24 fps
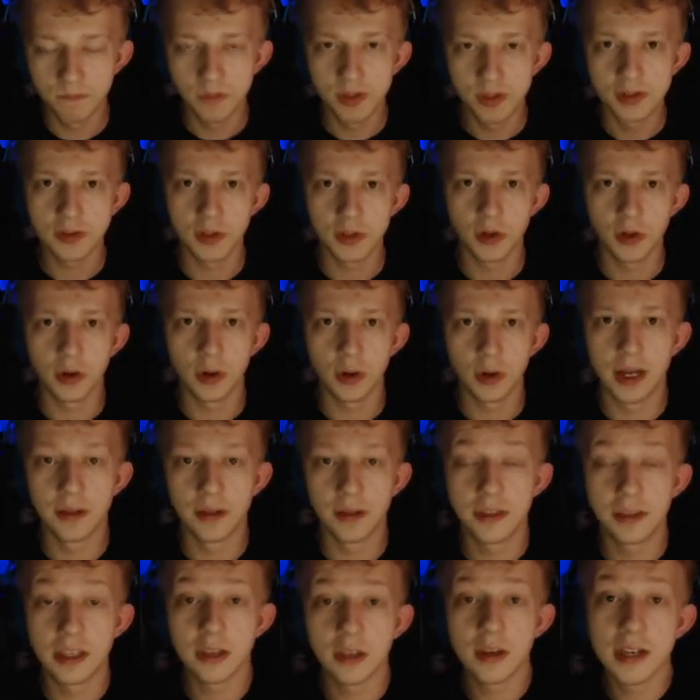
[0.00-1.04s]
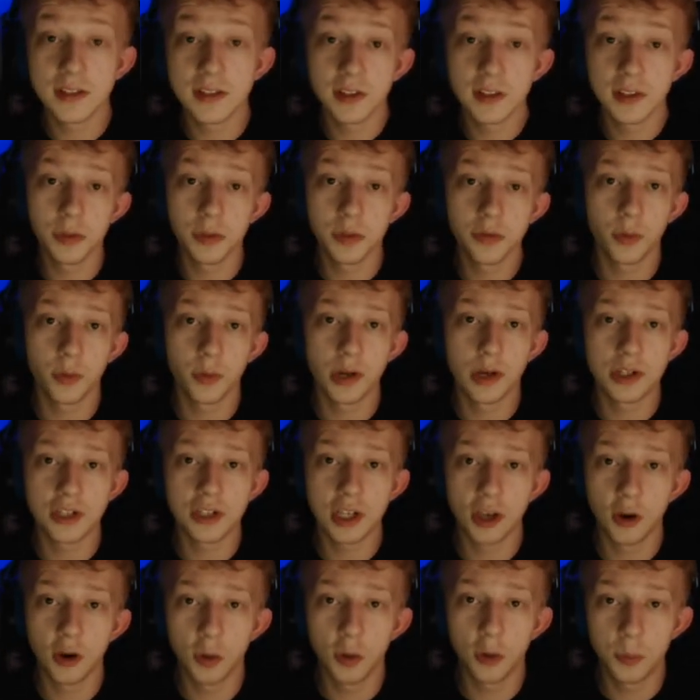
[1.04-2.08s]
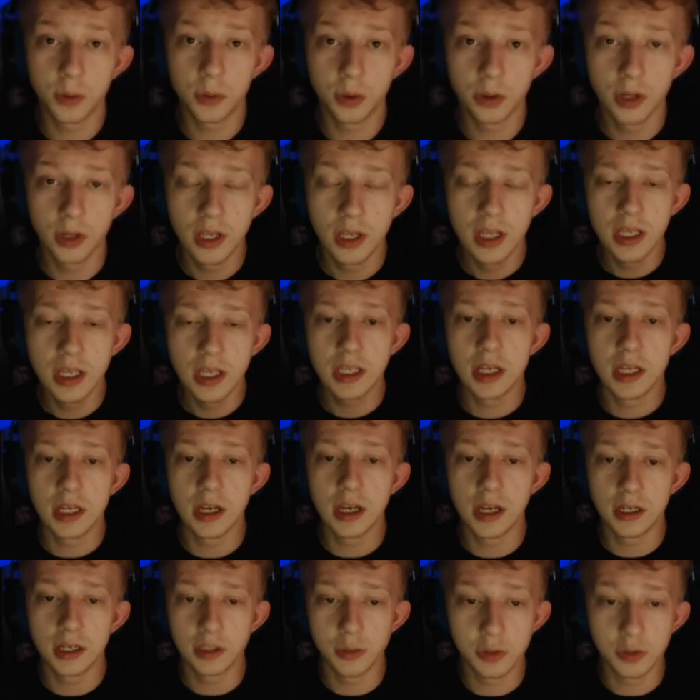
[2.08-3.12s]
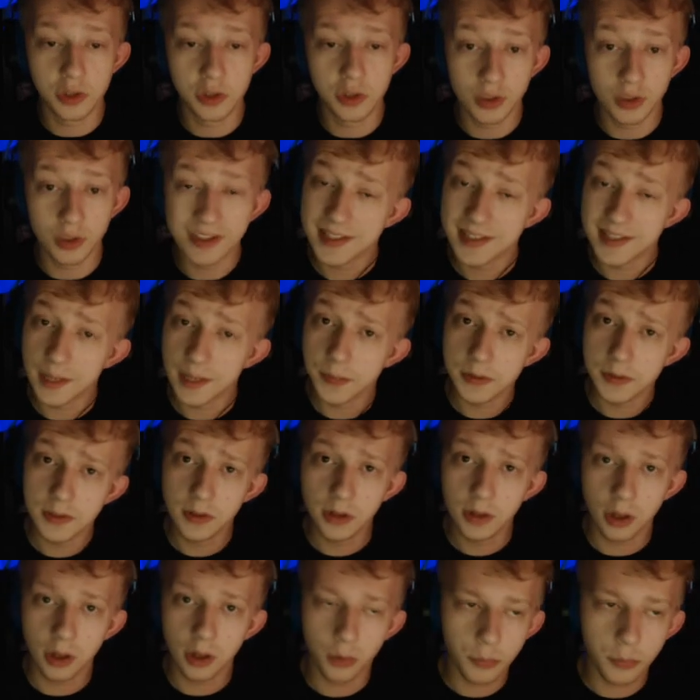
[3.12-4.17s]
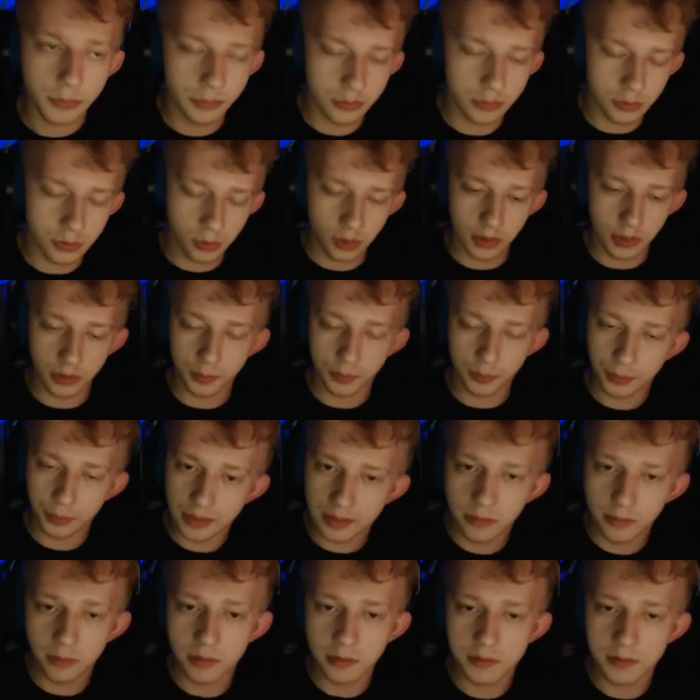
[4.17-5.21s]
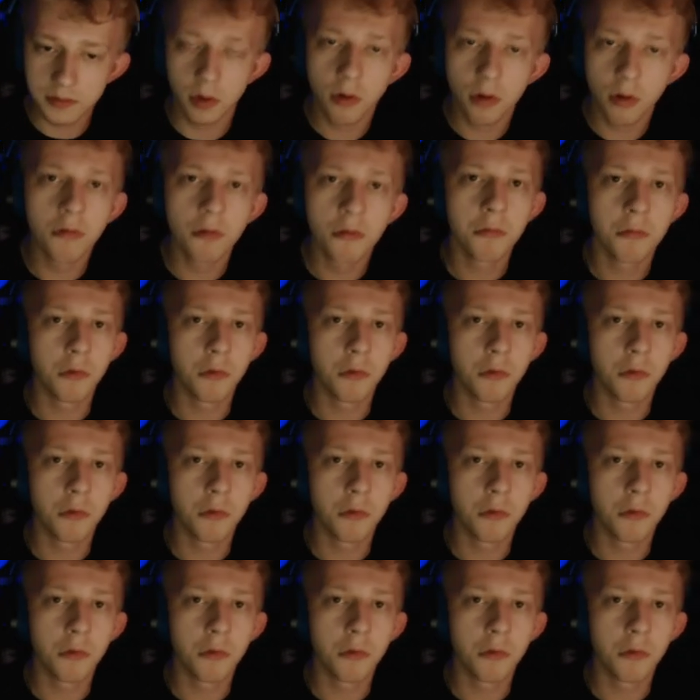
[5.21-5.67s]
So, thank you guys so much for watching. I hope you enjoyed this episode. I hope you're enjoying the playthrough as a whole.